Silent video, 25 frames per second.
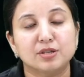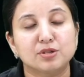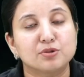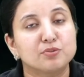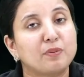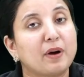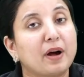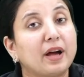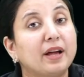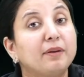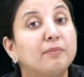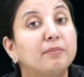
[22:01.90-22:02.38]

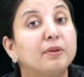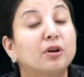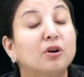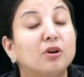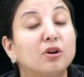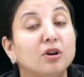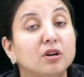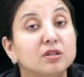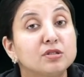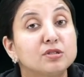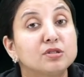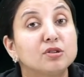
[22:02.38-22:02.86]
Why?
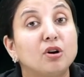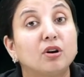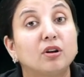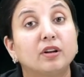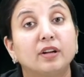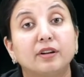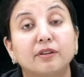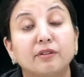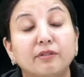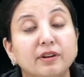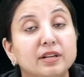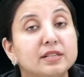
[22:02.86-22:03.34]
Because on
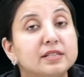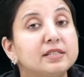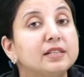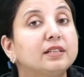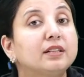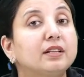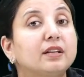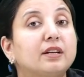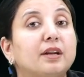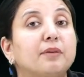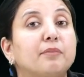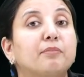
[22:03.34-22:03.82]
increasing
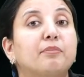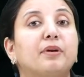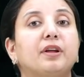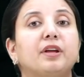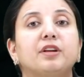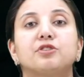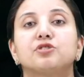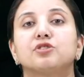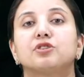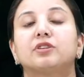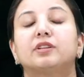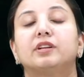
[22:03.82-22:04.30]
the
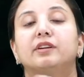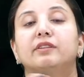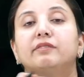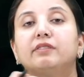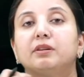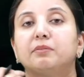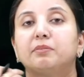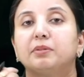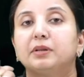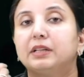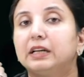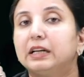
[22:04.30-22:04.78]
temperature, there
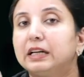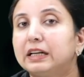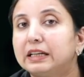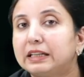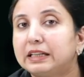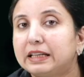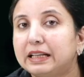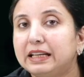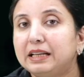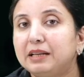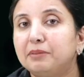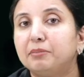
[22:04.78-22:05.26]
will be the
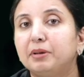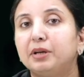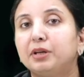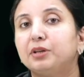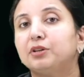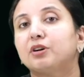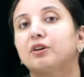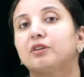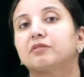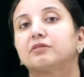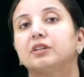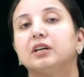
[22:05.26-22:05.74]
attainment
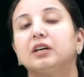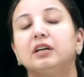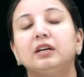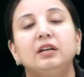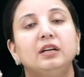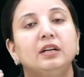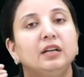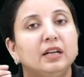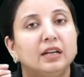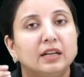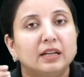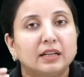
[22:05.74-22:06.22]
of the
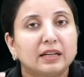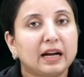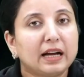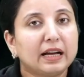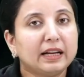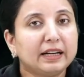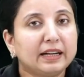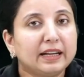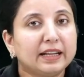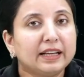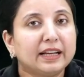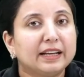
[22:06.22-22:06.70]

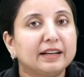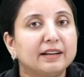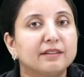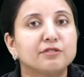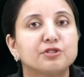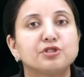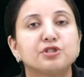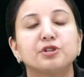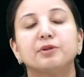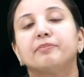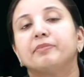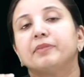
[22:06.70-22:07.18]
kinetic
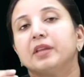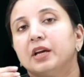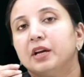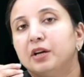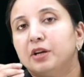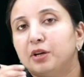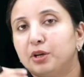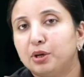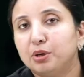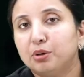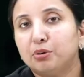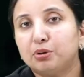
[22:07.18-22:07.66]
energy,
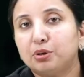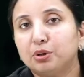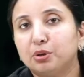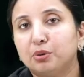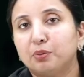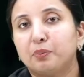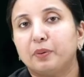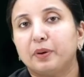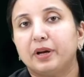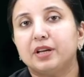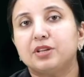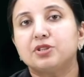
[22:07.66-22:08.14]
due
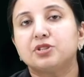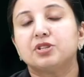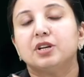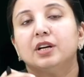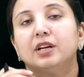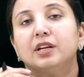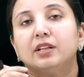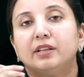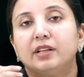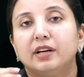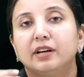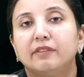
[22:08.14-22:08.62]
to which
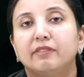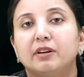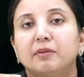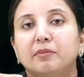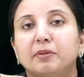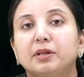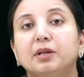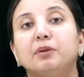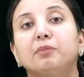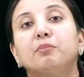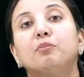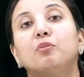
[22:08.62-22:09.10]
there will be
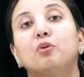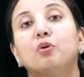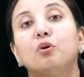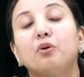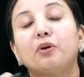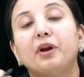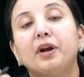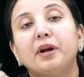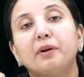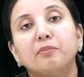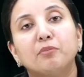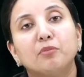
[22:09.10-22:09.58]
the more
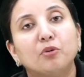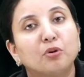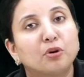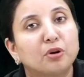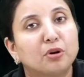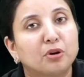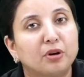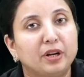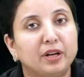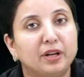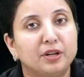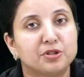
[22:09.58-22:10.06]
and more
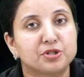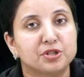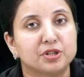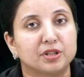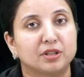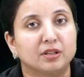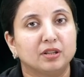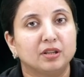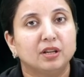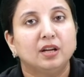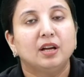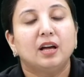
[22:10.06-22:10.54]

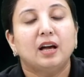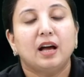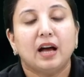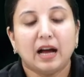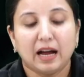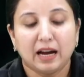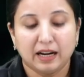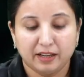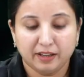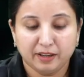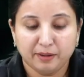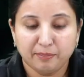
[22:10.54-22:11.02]
collision,
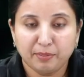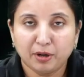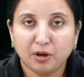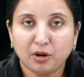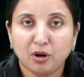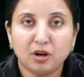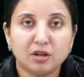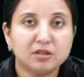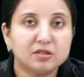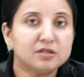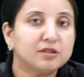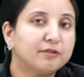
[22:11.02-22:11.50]
and
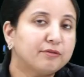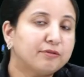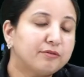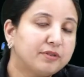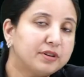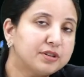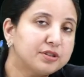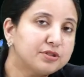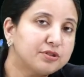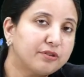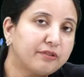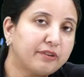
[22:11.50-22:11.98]
because of
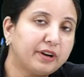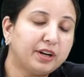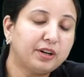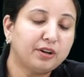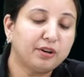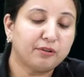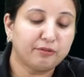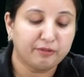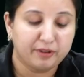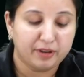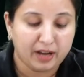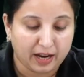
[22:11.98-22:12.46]
which the rate
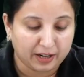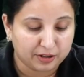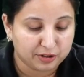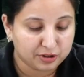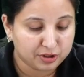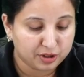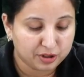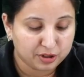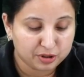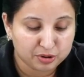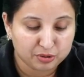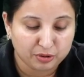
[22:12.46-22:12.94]
of
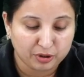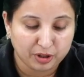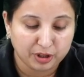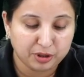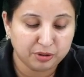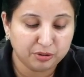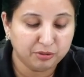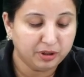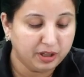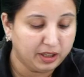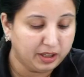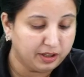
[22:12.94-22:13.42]
reaction is going
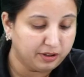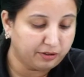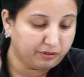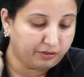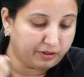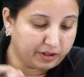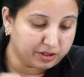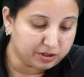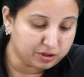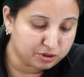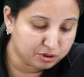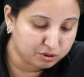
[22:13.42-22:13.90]
to
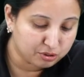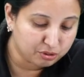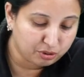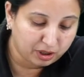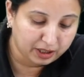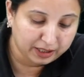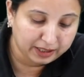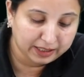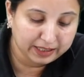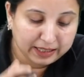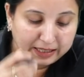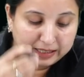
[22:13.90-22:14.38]
increase. So
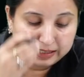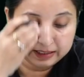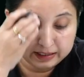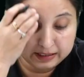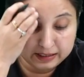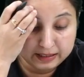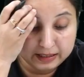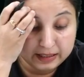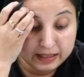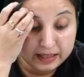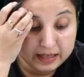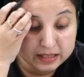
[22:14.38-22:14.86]
again in
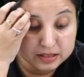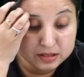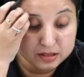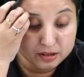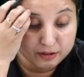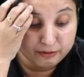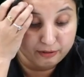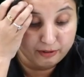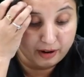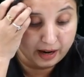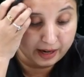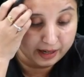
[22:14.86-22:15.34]
the case
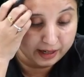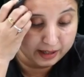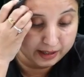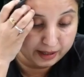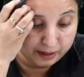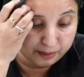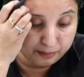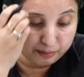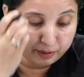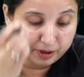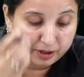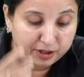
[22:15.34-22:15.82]
of higher
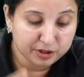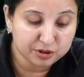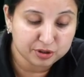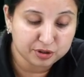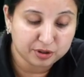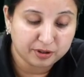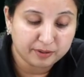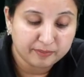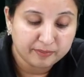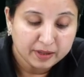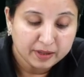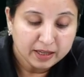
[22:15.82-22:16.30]

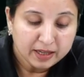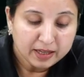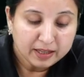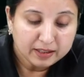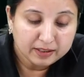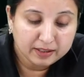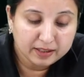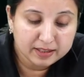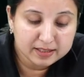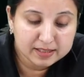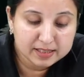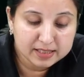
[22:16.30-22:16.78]
temperature,
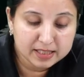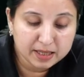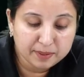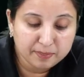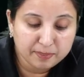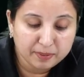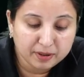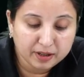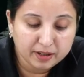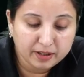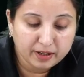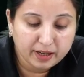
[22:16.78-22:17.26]
the
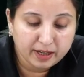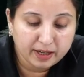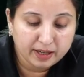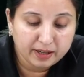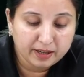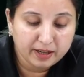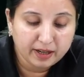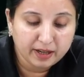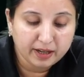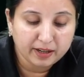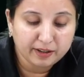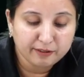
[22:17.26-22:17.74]
steeper
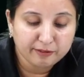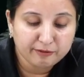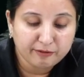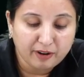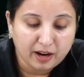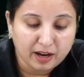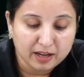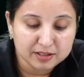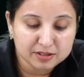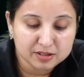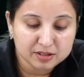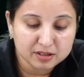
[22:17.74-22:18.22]
gradient
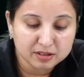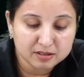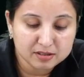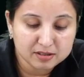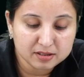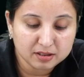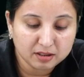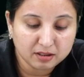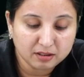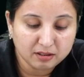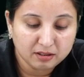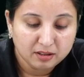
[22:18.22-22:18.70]
fasters
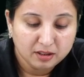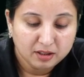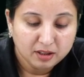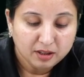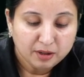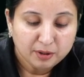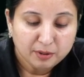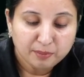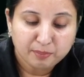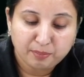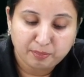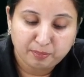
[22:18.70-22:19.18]
the
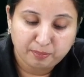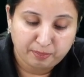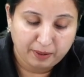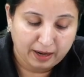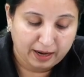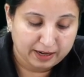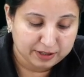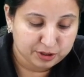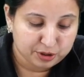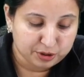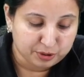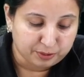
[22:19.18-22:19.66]

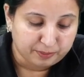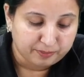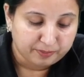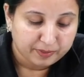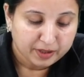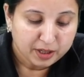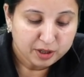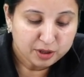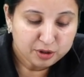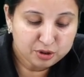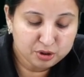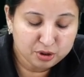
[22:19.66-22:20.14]
plateau,
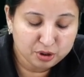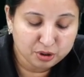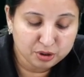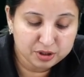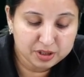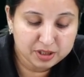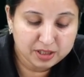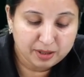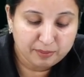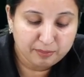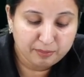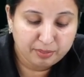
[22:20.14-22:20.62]

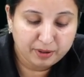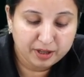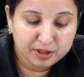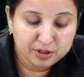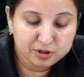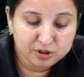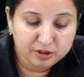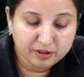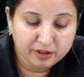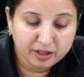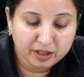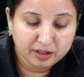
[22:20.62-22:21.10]
shows
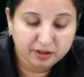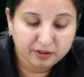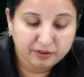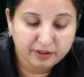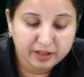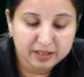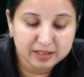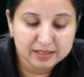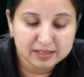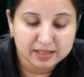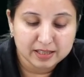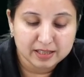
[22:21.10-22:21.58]
temperature
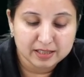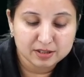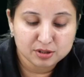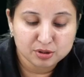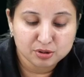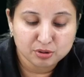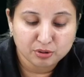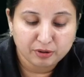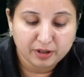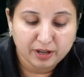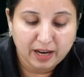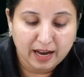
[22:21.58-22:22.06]
increases,
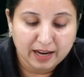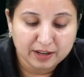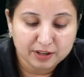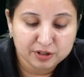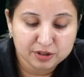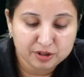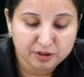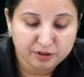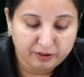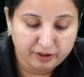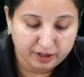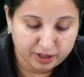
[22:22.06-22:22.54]
so
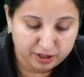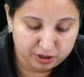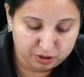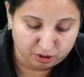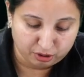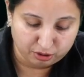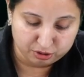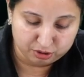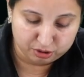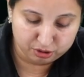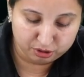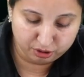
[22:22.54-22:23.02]
reaction rate
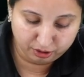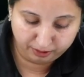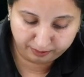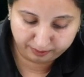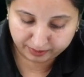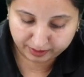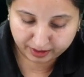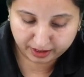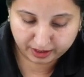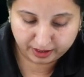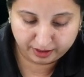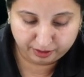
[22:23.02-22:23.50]
also
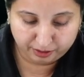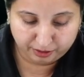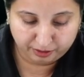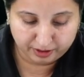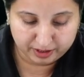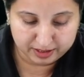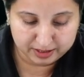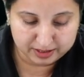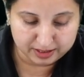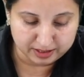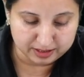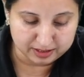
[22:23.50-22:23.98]

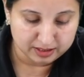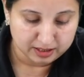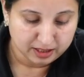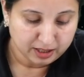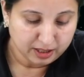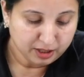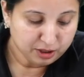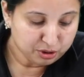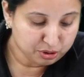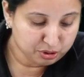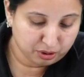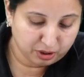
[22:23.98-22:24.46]
increases.
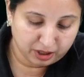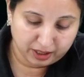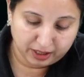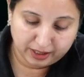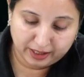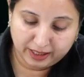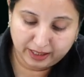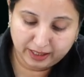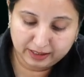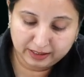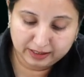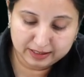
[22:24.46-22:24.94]
So
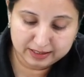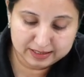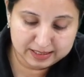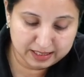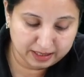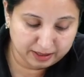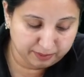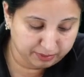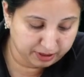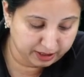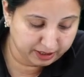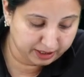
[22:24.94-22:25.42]
again the
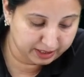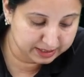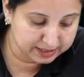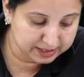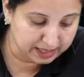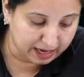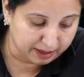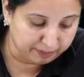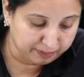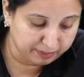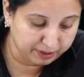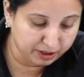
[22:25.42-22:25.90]
same thing is
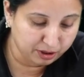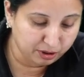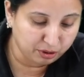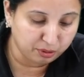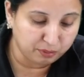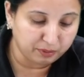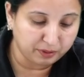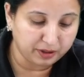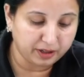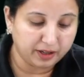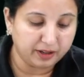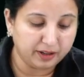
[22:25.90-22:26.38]
happening
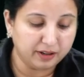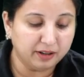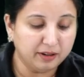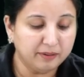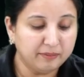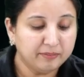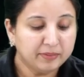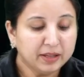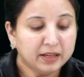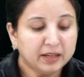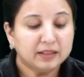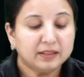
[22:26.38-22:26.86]
over here,
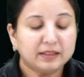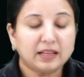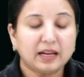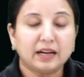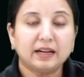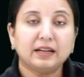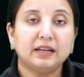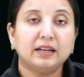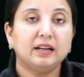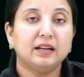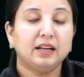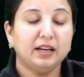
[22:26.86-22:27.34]

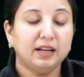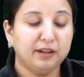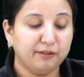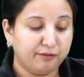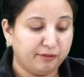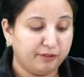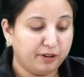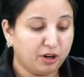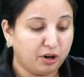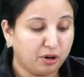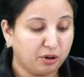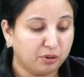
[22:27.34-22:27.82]
that if
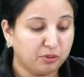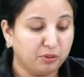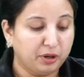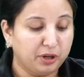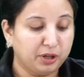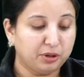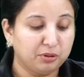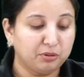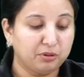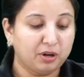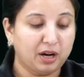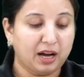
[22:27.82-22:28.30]
you are
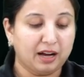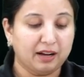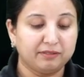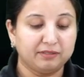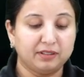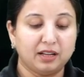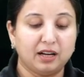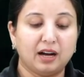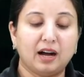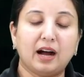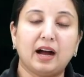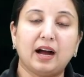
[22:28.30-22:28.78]
going to have
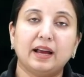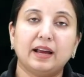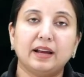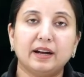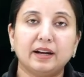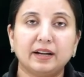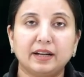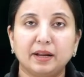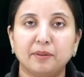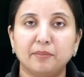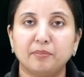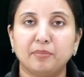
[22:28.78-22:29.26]
the
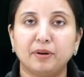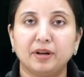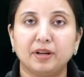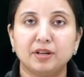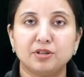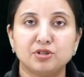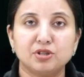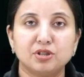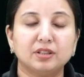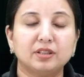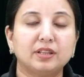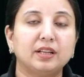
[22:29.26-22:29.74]
higher
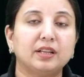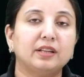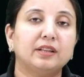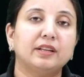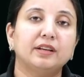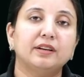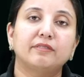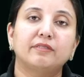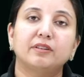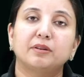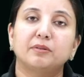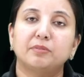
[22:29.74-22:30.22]
temperature, then
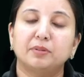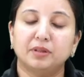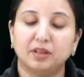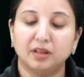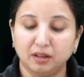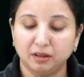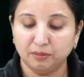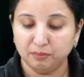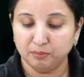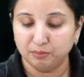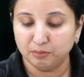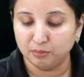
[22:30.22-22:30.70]
there will be
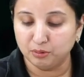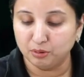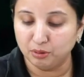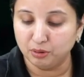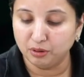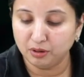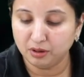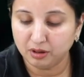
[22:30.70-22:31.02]
the more